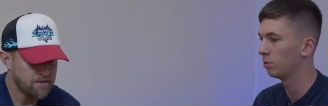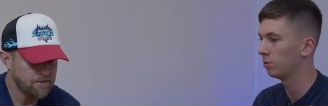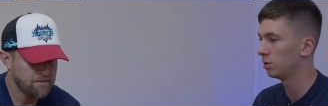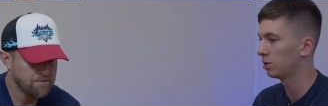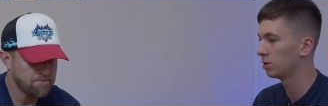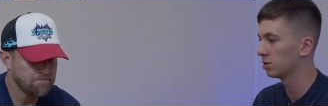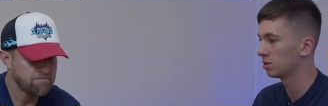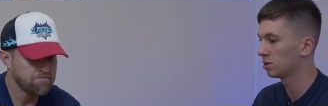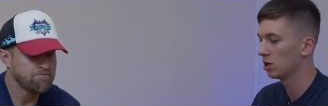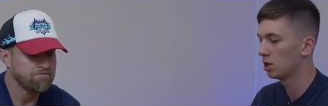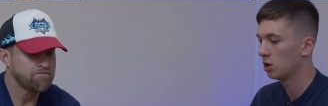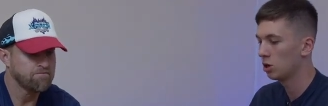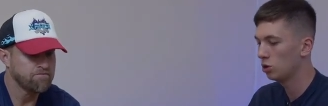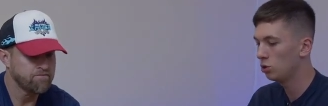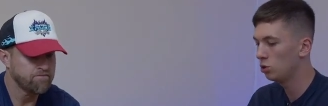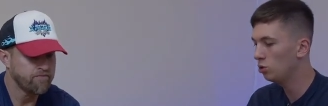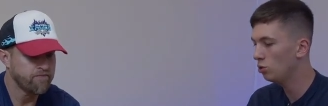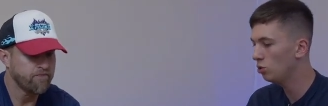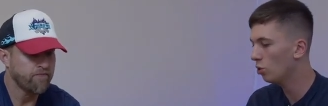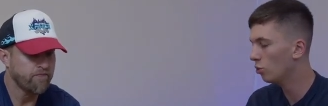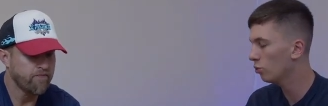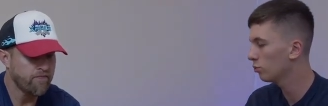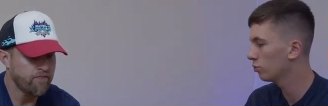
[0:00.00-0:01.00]
Speaker 1: because you
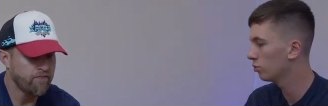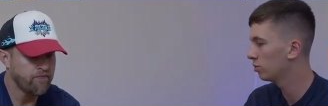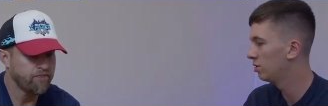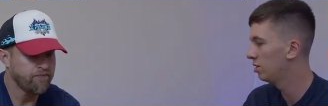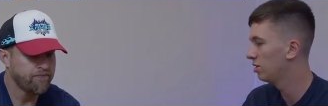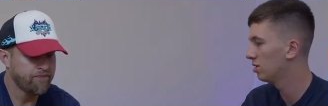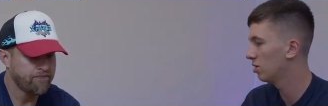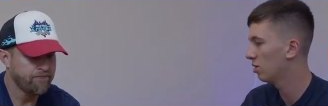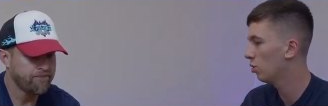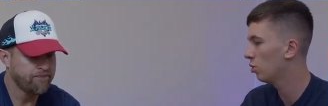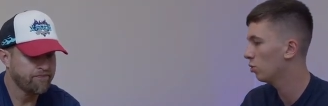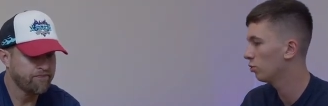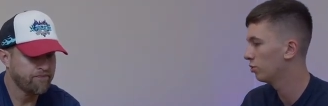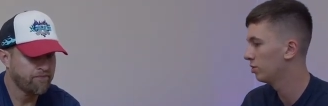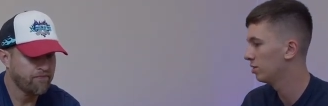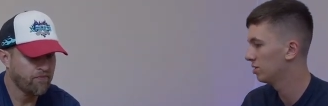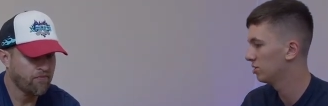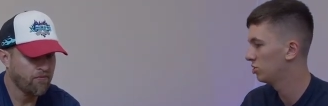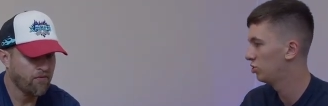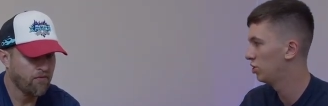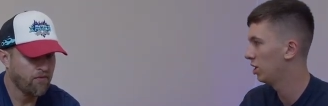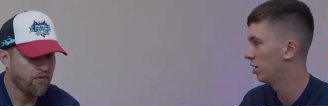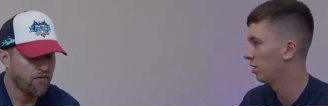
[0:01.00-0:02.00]
know all
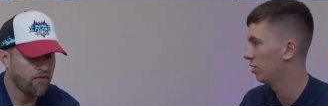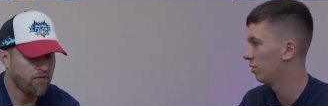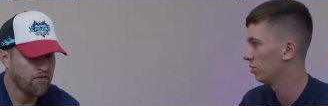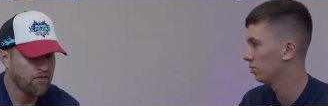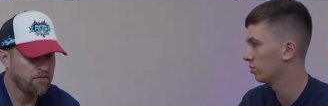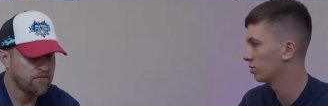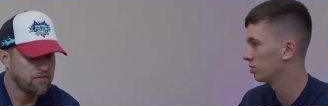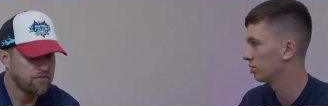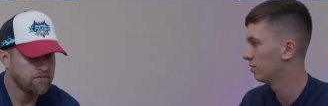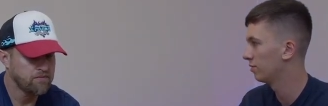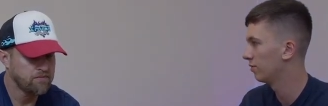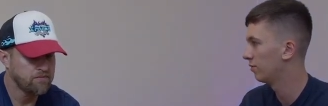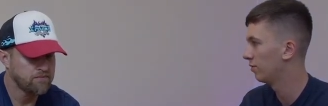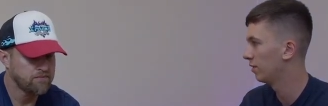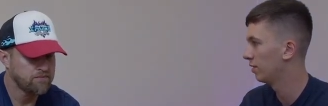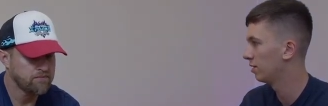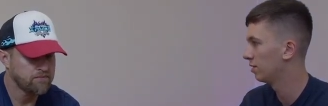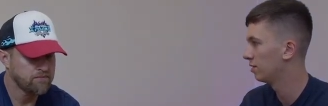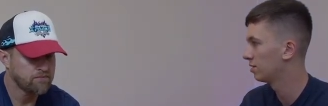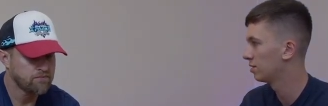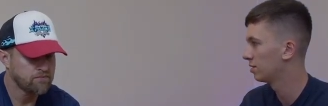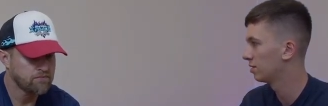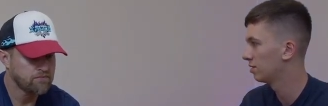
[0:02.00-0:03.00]
these generals in
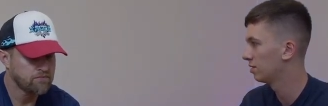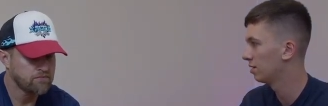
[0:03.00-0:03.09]
faith,